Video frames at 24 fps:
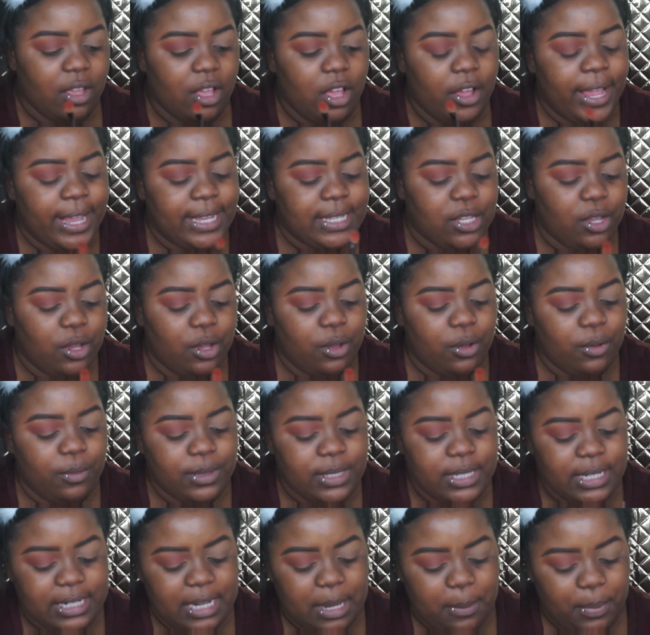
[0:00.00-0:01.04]
Okay, so
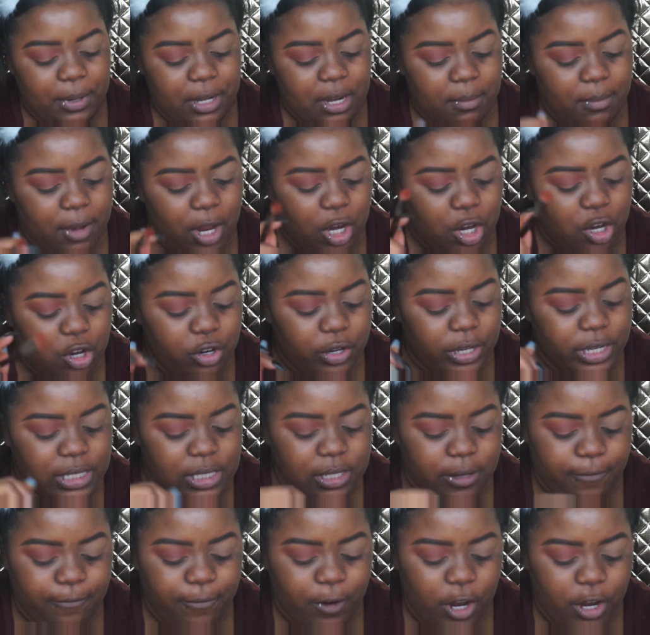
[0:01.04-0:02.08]
to deepen up my crease
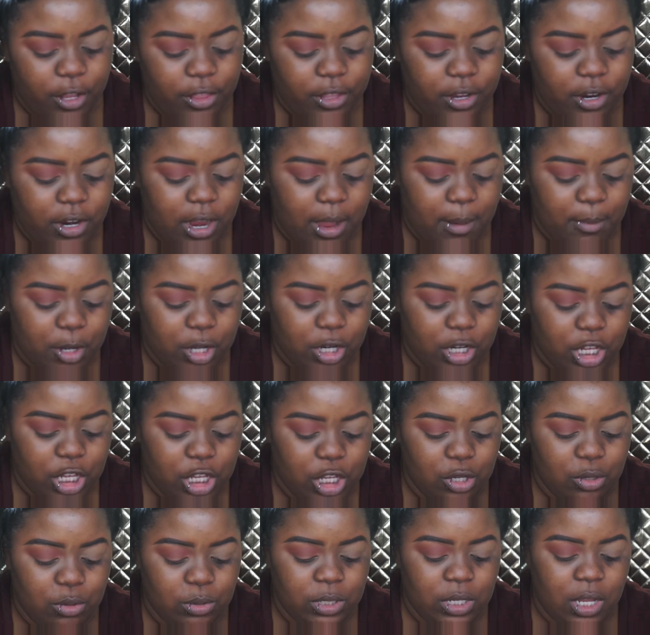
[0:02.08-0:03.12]
further, I'm gonna
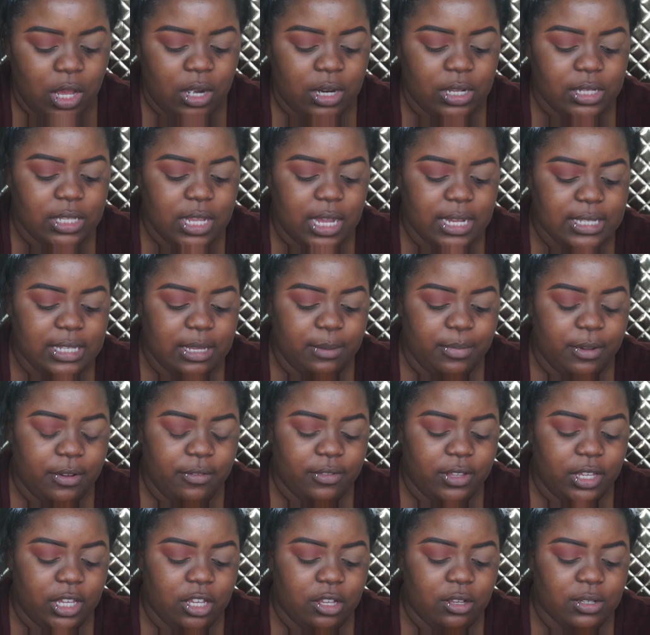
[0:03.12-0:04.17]
use the Anastasia
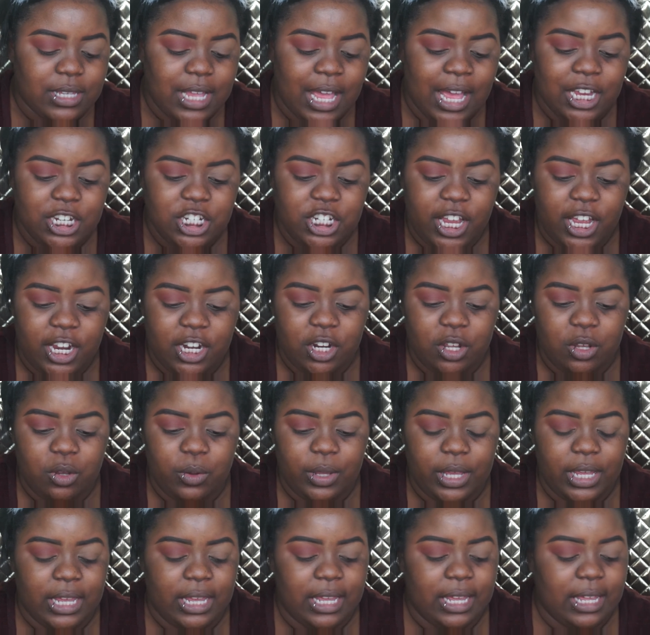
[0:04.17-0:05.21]
Beverly Hills
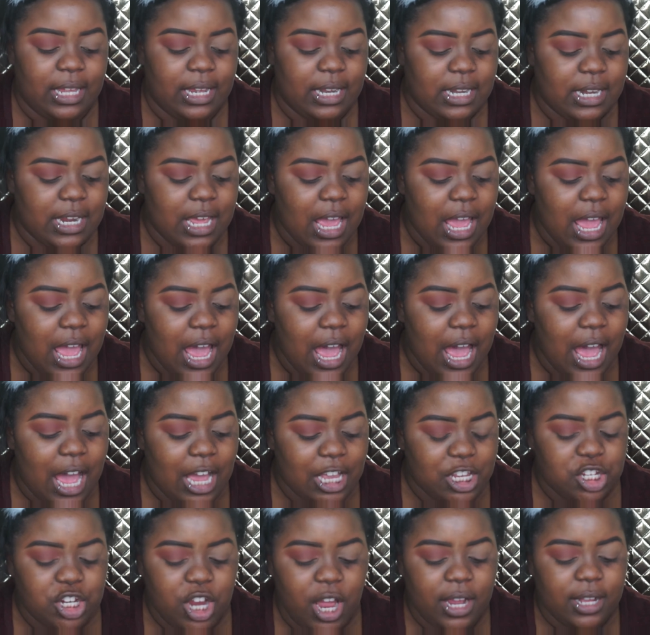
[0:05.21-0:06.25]
eyeshadow in
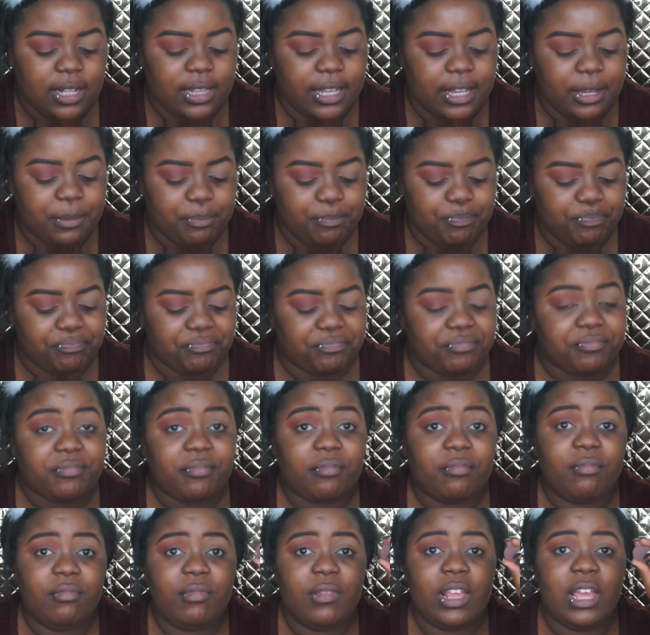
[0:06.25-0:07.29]
Hot Chocolate.
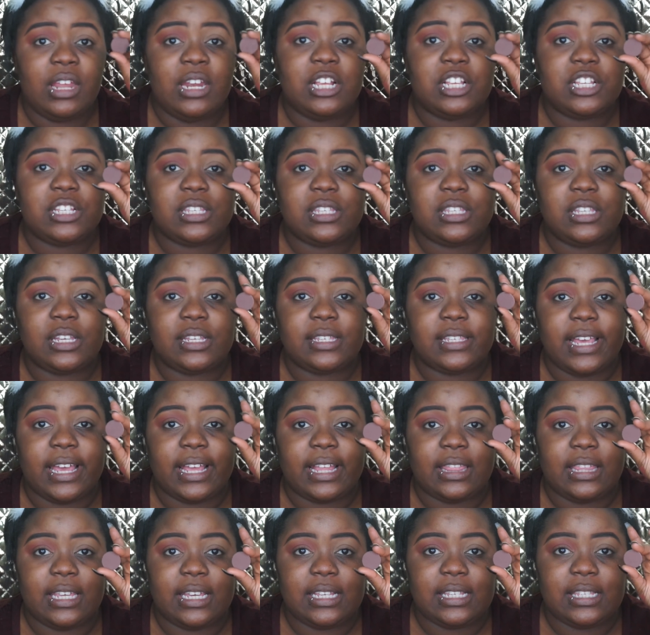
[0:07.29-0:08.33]
And it just looks
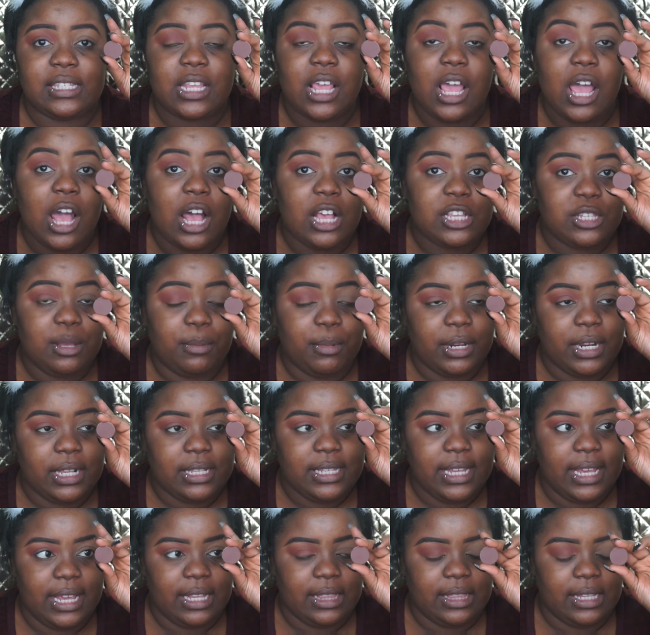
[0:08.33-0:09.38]
like this. So I'm gonna
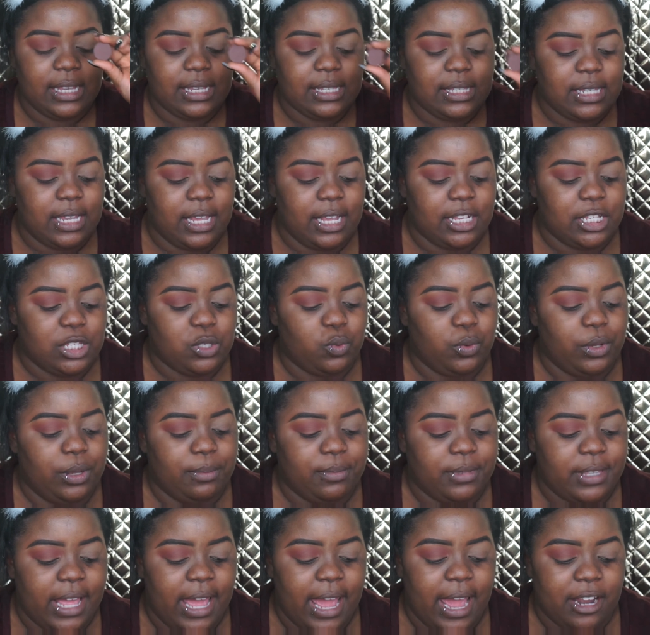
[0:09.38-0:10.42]
take this and
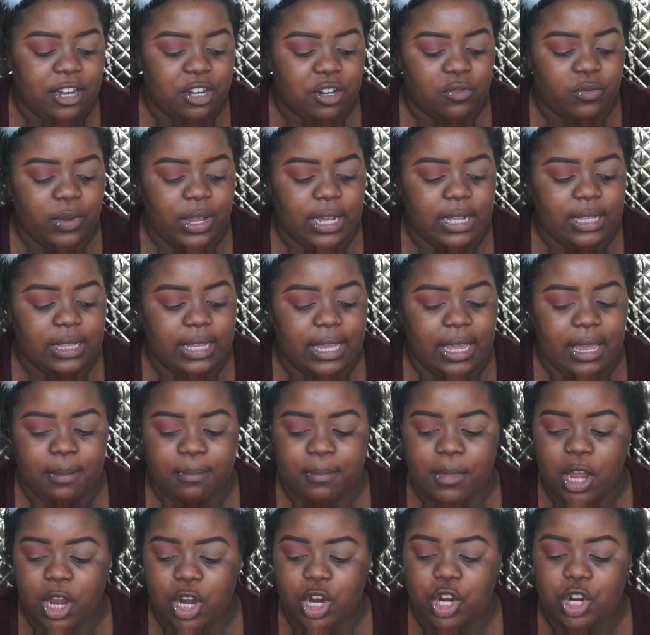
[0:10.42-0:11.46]
sweep that directly in
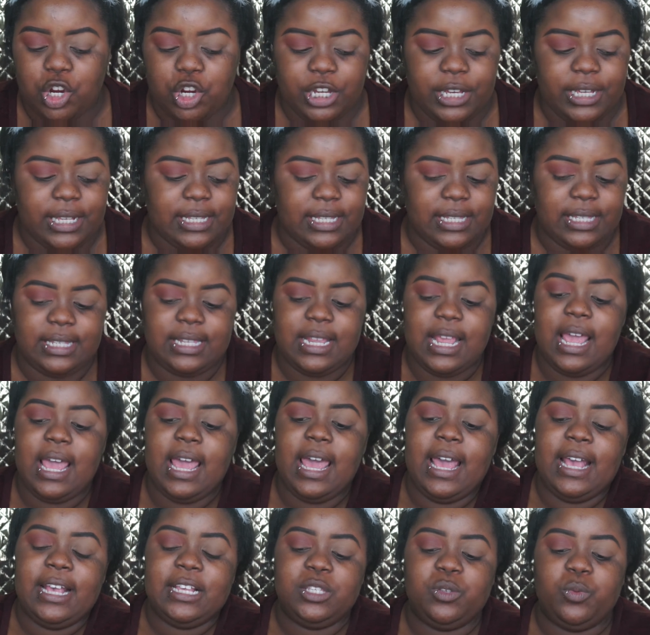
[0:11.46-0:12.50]
my crease
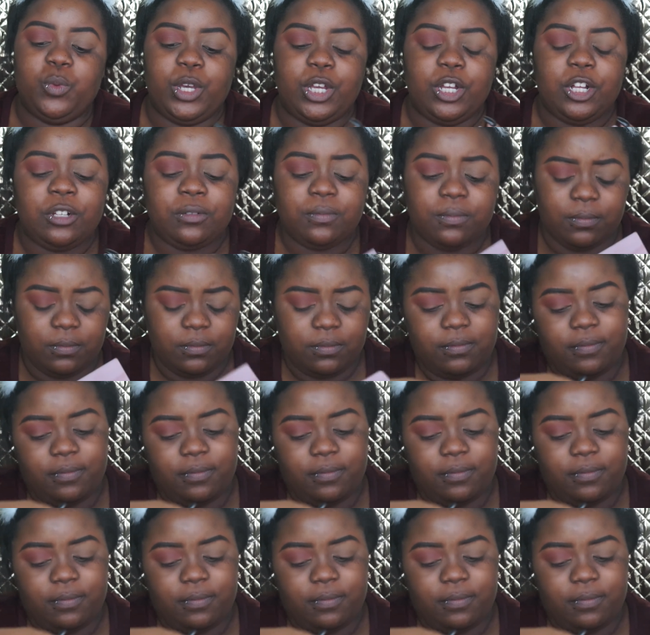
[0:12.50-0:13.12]
as well.